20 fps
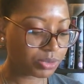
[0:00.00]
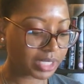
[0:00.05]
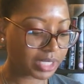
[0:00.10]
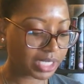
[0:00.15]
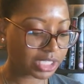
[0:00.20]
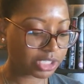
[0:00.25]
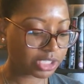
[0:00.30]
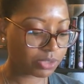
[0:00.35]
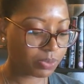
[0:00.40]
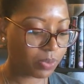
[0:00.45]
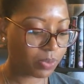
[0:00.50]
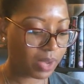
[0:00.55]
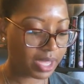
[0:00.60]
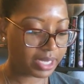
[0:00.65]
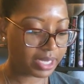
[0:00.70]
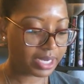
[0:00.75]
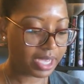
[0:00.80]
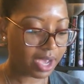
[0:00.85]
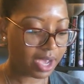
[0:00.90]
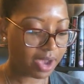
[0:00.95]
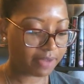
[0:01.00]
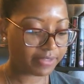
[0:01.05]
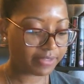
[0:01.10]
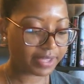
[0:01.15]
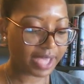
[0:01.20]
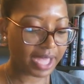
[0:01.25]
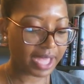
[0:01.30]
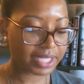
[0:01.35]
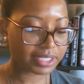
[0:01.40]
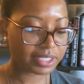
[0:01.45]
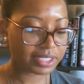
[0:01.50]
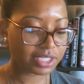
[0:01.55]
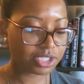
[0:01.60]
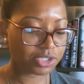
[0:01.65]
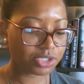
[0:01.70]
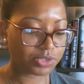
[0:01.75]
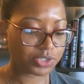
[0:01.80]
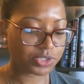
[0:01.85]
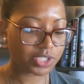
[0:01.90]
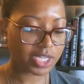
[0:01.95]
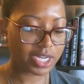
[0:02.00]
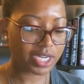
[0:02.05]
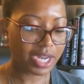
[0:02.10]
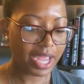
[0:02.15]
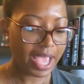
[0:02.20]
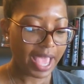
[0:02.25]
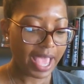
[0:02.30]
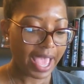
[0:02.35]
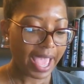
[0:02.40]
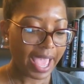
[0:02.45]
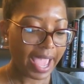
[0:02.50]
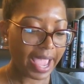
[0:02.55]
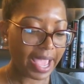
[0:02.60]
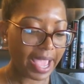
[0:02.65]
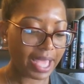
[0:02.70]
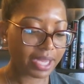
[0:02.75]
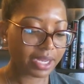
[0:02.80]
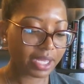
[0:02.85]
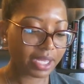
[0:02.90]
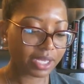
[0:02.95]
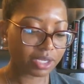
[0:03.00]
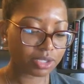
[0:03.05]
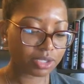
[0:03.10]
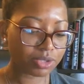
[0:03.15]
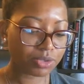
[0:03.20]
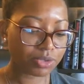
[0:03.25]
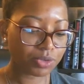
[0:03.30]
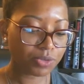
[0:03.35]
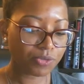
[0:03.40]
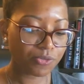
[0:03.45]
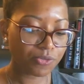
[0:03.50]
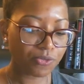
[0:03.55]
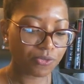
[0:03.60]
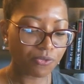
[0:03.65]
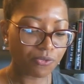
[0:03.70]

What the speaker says: Section 1 of the Constitution and include